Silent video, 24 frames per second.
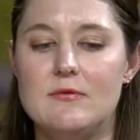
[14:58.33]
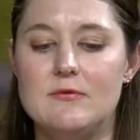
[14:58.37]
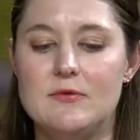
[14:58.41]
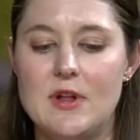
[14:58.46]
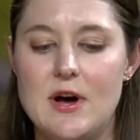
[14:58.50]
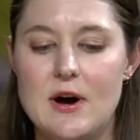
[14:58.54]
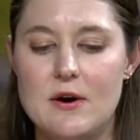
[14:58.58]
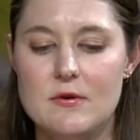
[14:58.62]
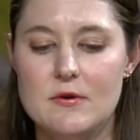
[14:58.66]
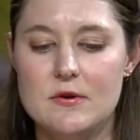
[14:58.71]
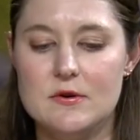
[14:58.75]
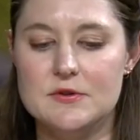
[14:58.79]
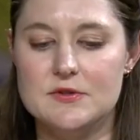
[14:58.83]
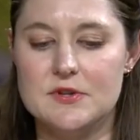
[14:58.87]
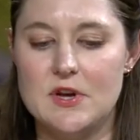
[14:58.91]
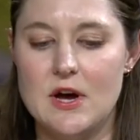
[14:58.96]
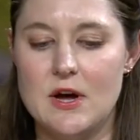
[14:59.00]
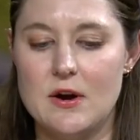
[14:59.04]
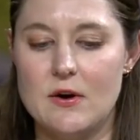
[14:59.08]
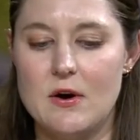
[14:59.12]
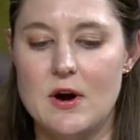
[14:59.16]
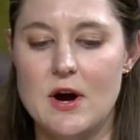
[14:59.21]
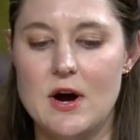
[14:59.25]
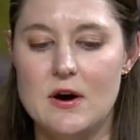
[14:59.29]
of flowers
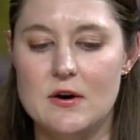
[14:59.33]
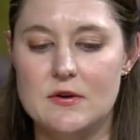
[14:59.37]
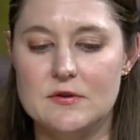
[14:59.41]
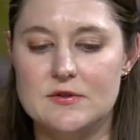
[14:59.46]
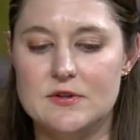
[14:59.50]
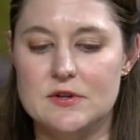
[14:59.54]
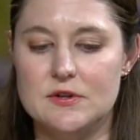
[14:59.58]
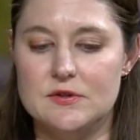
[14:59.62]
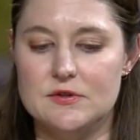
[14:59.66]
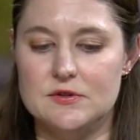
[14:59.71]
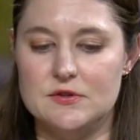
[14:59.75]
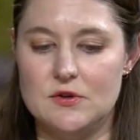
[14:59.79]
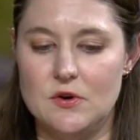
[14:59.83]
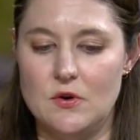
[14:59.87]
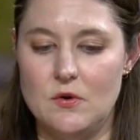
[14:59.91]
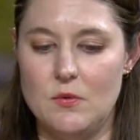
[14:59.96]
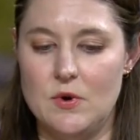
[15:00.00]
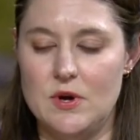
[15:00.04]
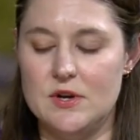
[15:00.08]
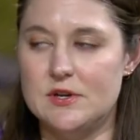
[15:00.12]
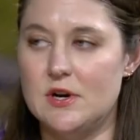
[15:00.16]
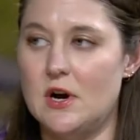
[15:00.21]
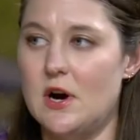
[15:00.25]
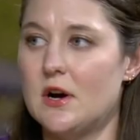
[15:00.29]
at our house and so
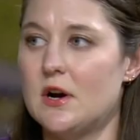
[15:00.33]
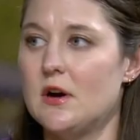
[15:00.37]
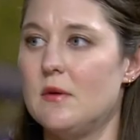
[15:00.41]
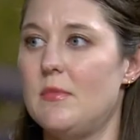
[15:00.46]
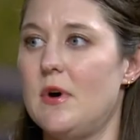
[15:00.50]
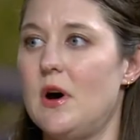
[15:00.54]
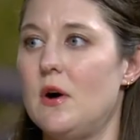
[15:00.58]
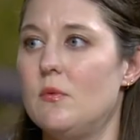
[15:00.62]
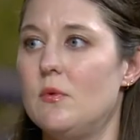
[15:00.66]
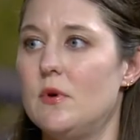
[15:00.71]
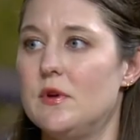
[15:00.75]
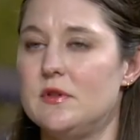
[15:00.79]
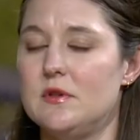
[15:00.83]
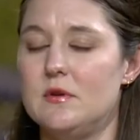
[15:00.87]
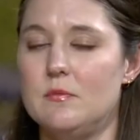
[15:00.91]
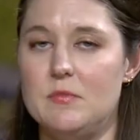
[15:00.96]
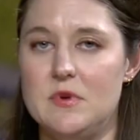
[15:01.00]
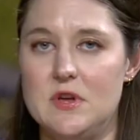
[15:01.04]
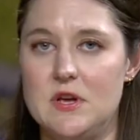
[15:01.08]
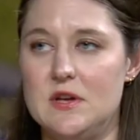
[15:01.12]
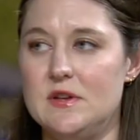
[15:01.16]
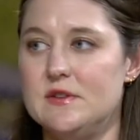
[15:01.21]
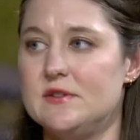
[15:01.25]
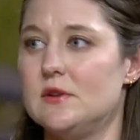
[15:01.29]
we talk about what the
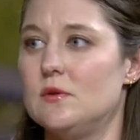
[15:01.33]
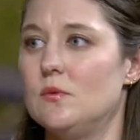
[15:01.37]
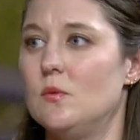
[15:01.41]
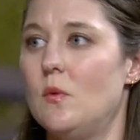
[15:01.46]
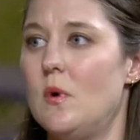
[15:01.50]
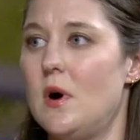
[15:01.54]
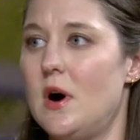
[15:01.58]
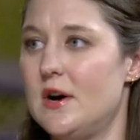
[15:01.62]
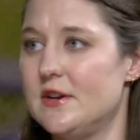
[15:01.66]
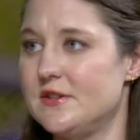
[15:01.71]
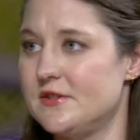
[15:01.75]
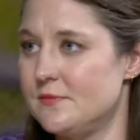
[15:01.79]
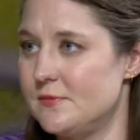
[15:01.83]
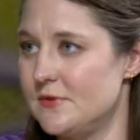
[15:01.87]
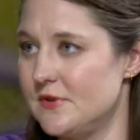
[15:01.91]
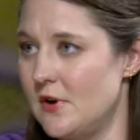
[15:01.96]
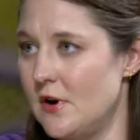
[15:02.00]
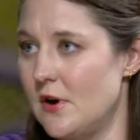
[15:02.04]
bees and wasps